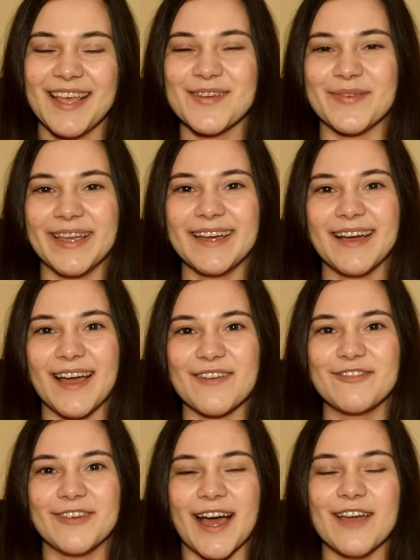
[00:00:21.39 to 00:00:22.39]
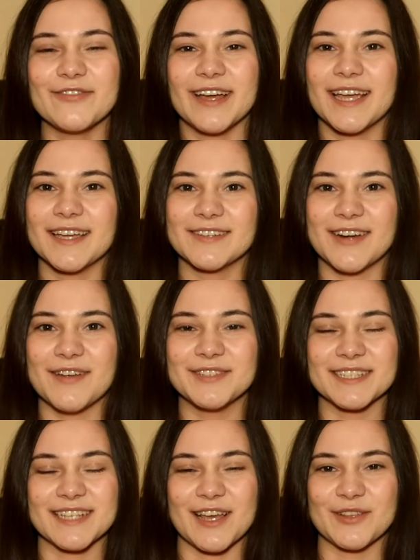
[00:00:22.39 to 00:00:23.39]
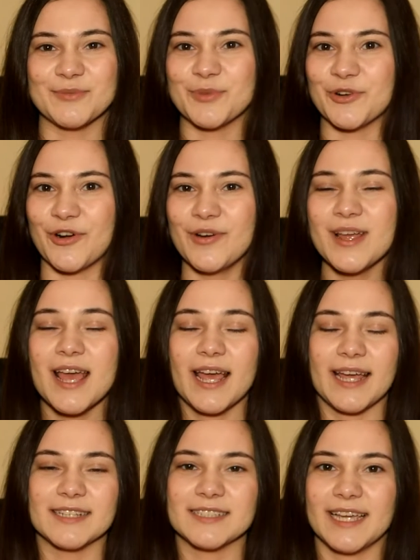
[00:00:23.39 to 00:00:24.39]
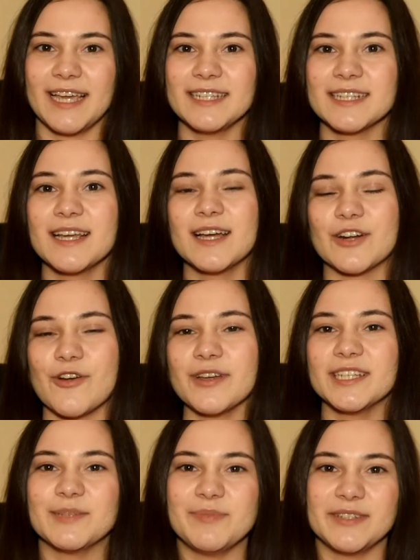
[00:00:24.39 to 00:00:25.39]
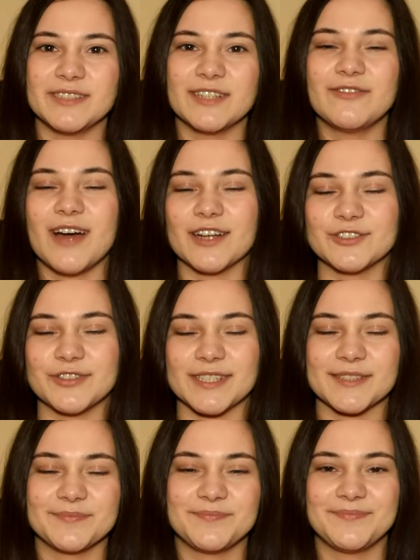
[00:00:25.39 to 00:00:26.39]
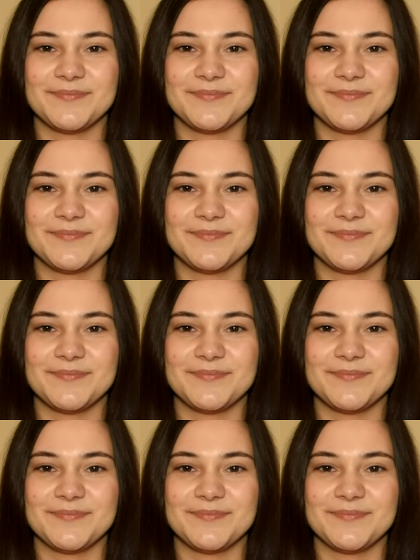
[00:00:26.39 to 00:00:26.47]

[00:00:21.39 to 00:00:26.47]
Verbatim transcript: We have five aircraft design bureaus and eight rocket building factories.